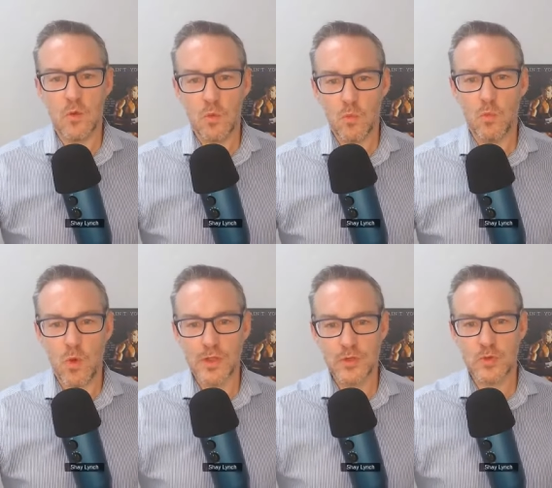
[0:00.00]
what
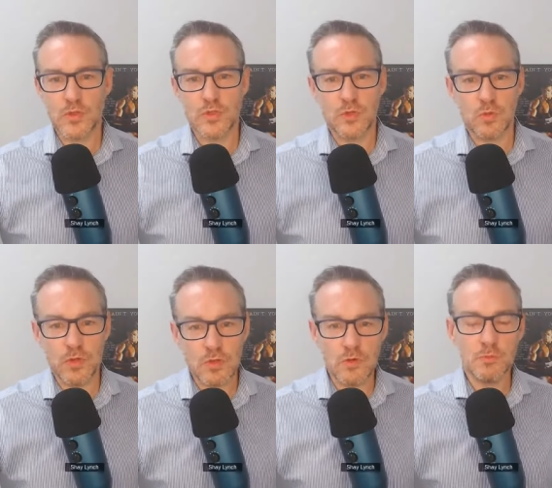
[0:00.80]
you can do when
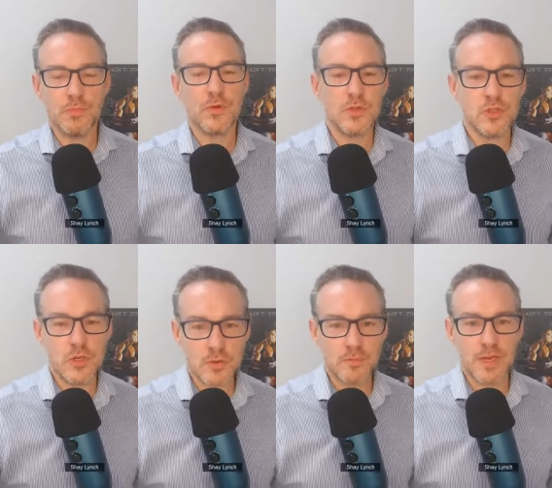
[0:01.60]
you put your
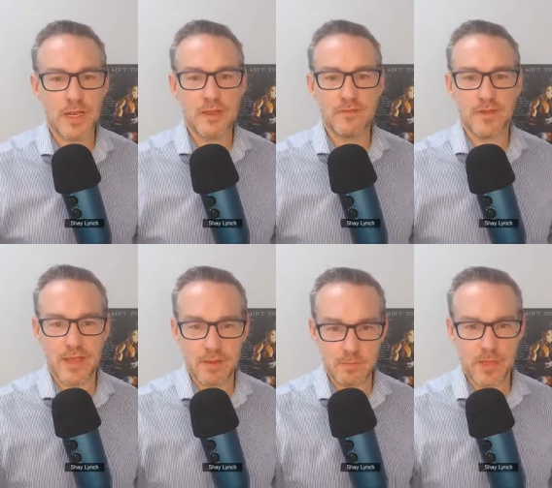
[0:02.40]
belief in
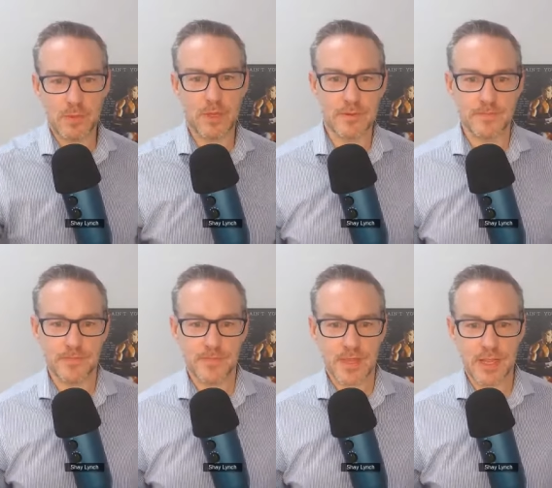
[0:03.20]
people
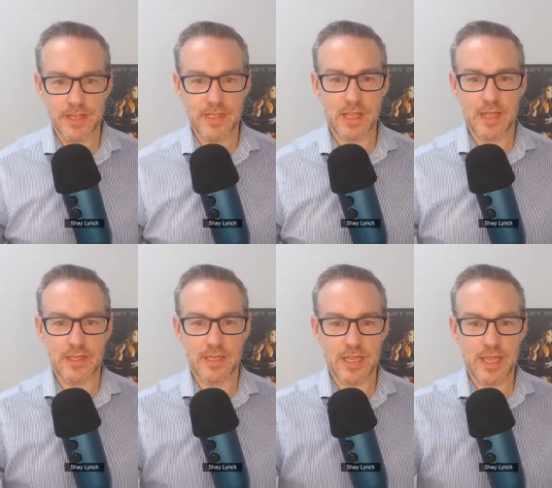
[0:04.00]
and, and that
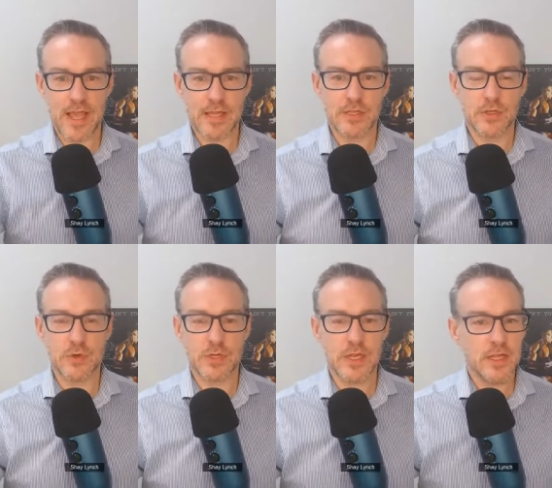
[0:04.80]
they can do it.
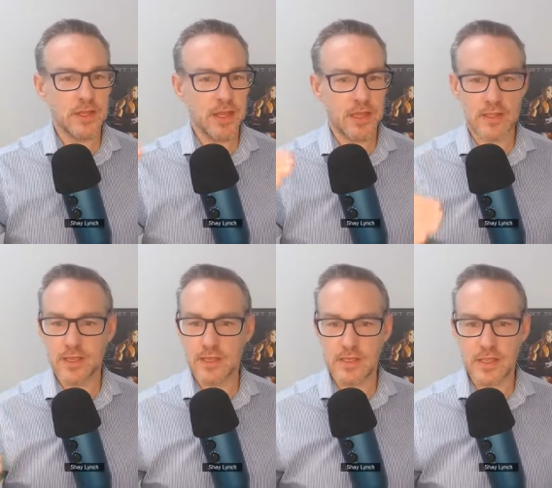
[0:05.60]
They, they,
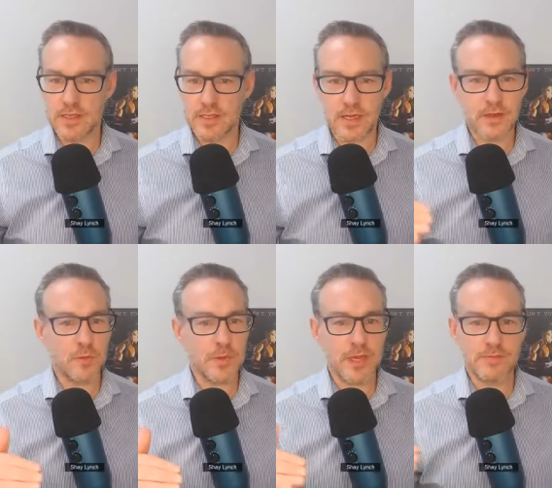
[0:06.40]
they, instead of coming
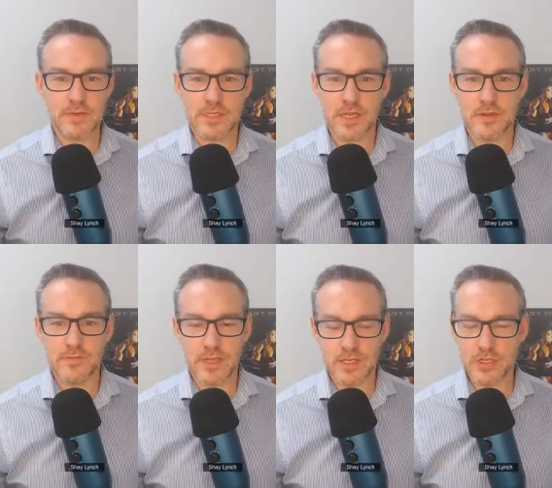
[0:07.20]
in for time,
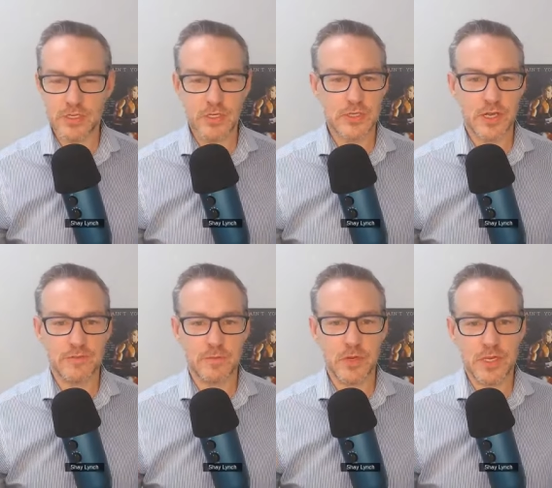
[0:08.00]
exchanging time for
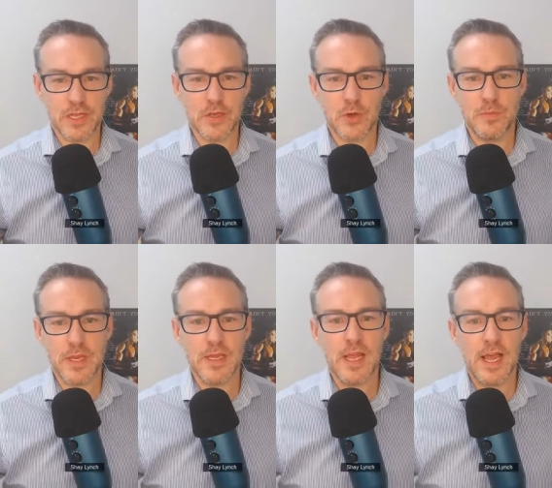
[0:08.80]
money, they come in
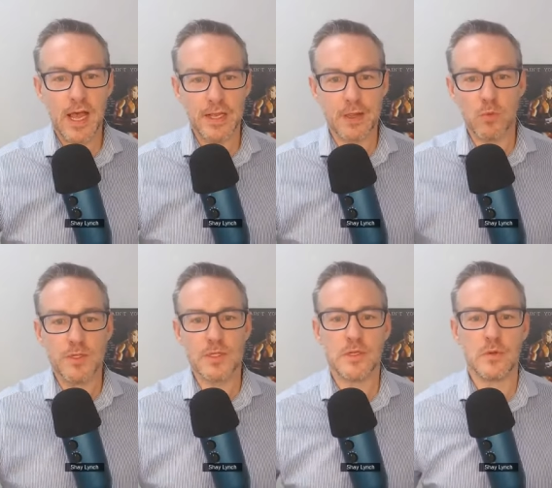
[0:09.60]
and they want to
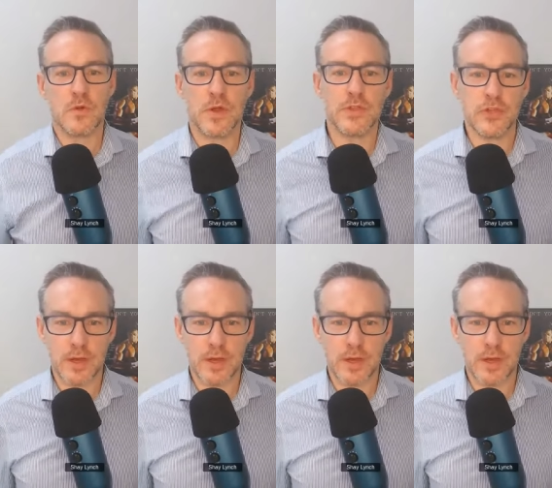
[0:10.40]
do a great job.